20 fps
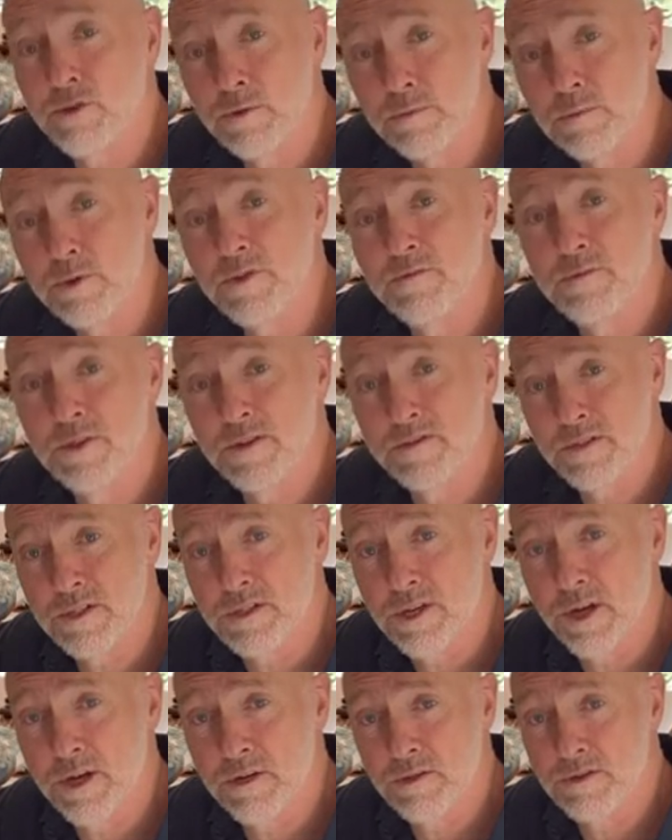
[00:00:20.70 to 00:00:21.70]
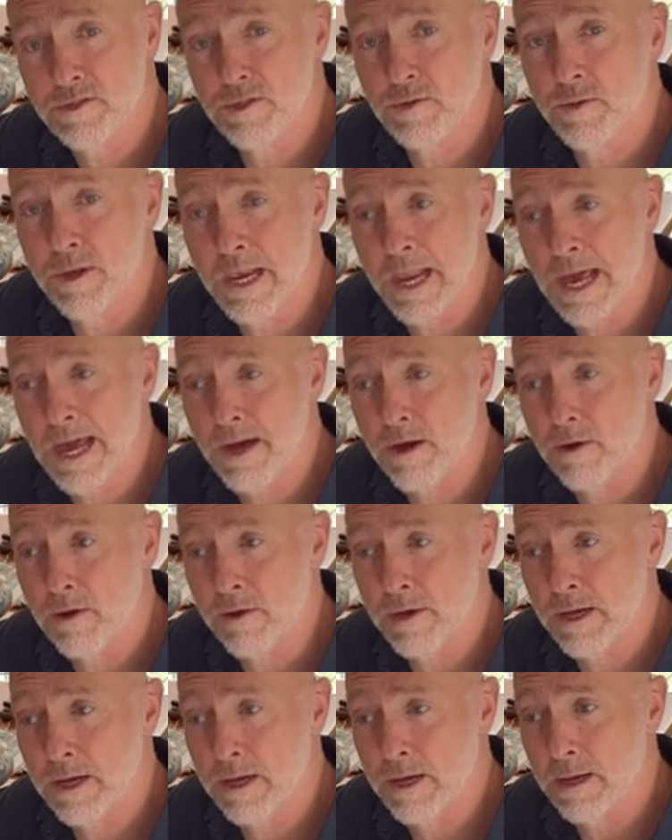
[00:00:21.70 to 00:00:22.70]
movement of the toes, to
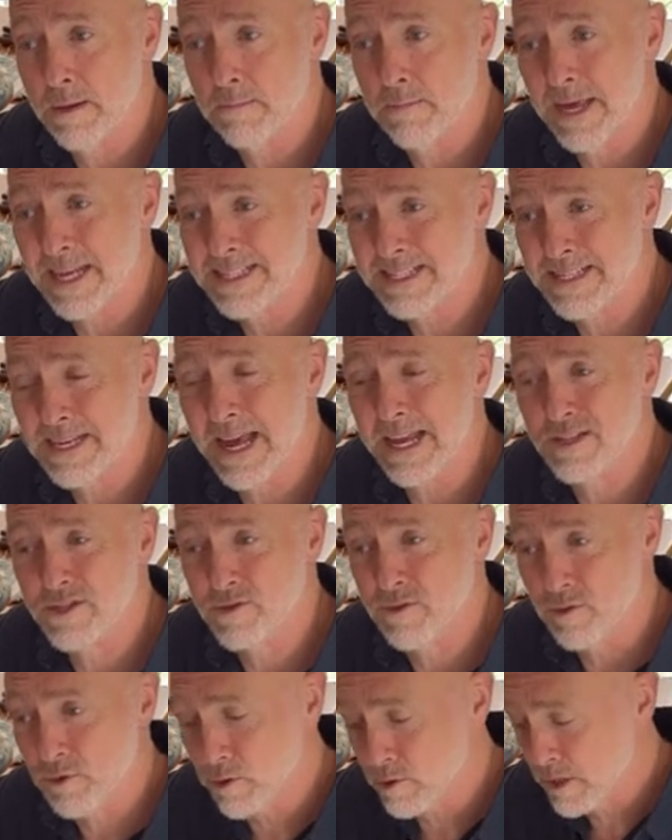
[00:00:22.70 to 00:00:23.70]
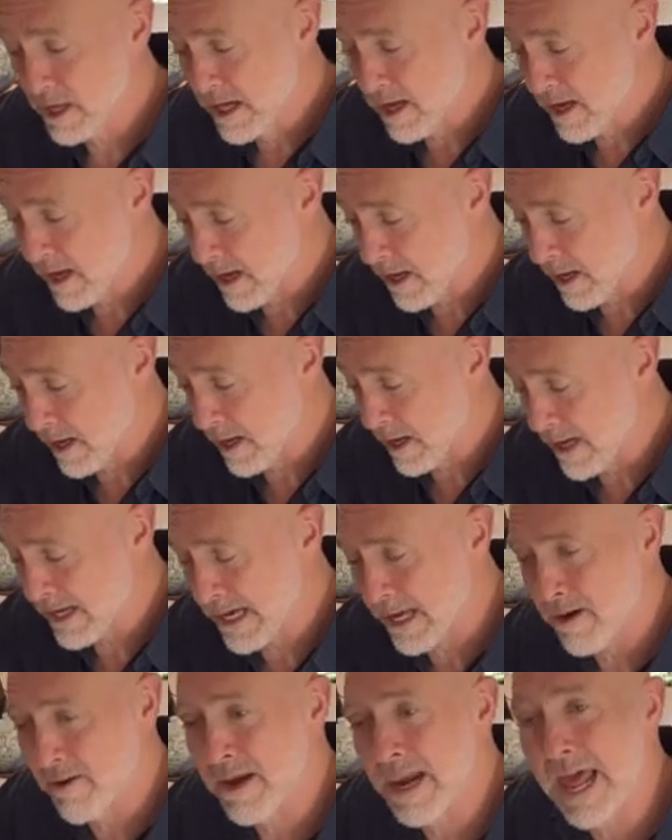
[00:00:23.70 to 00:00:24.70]
allow as natural a
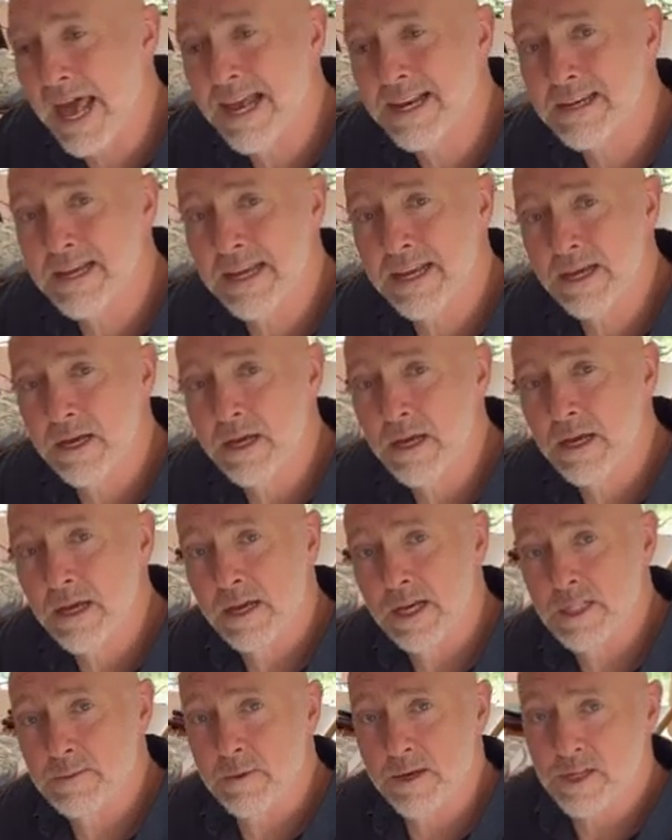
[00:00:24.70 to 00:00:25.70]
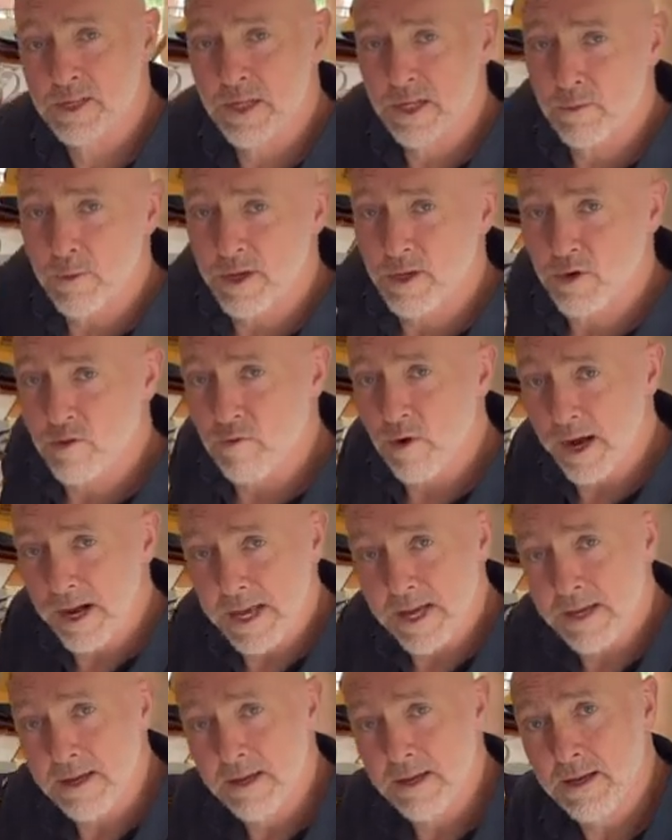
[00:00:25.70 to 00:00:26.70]
kind of landing, especially when you're
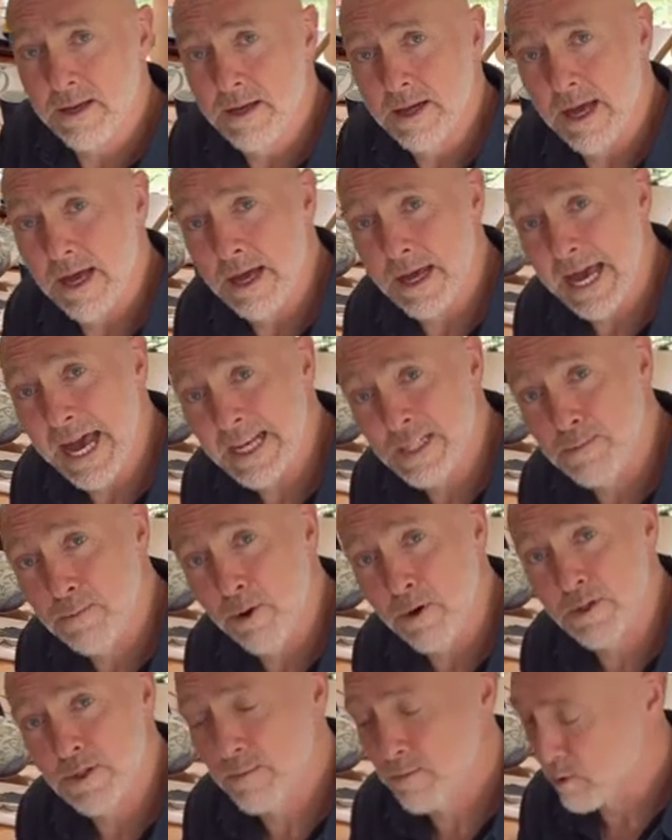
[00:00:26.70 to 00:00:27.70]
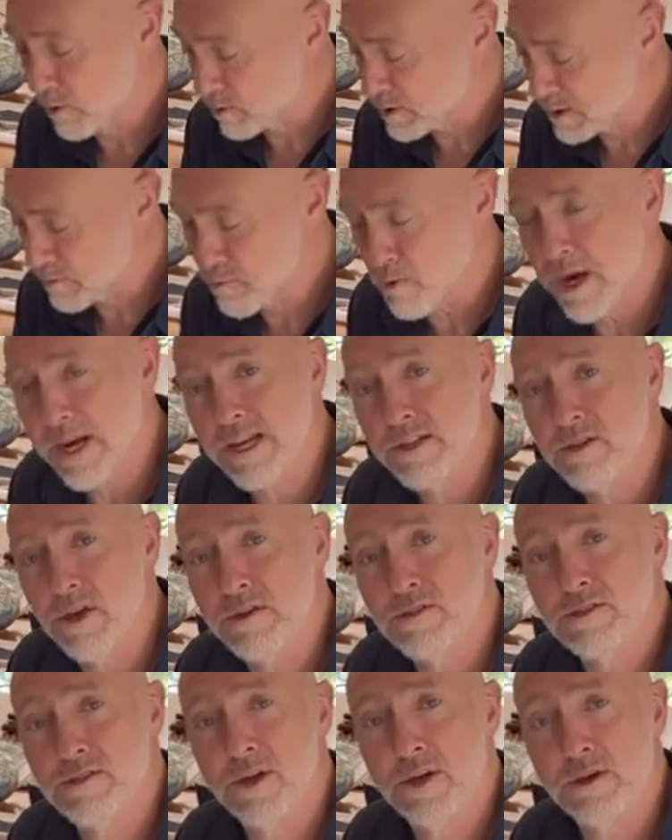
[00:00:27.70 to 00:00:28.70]
running, as possible, spreading
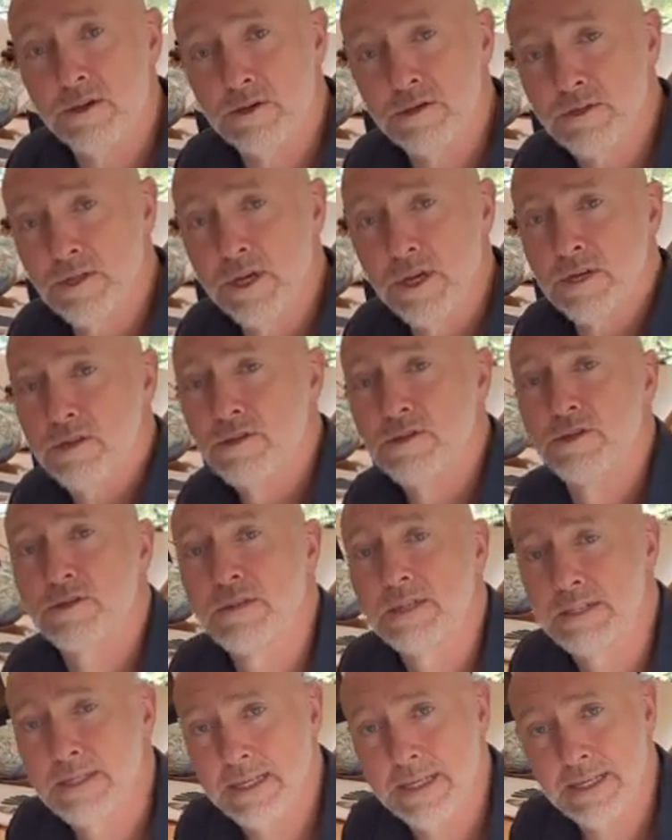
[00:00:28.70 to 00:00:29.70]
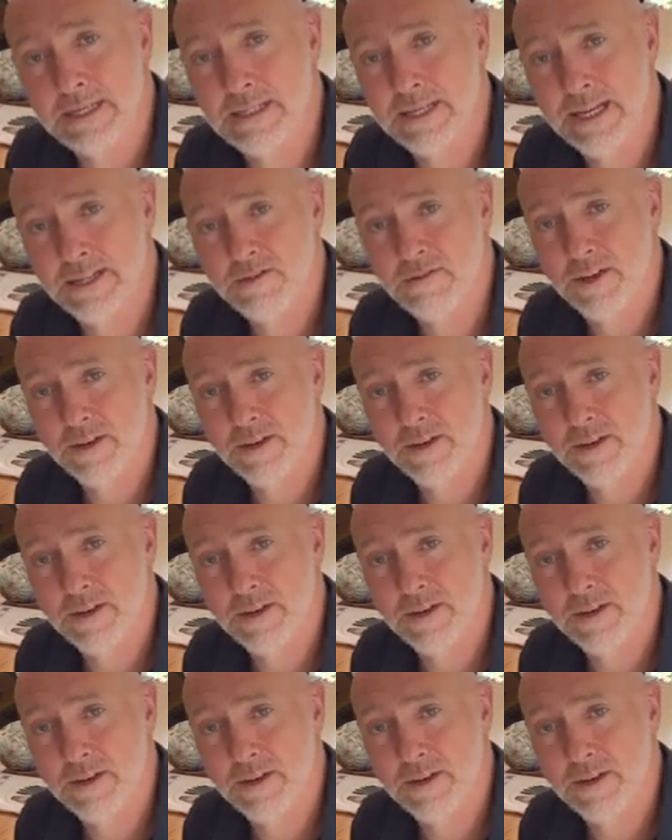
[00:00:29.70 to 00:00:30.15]
those toes during the eccentric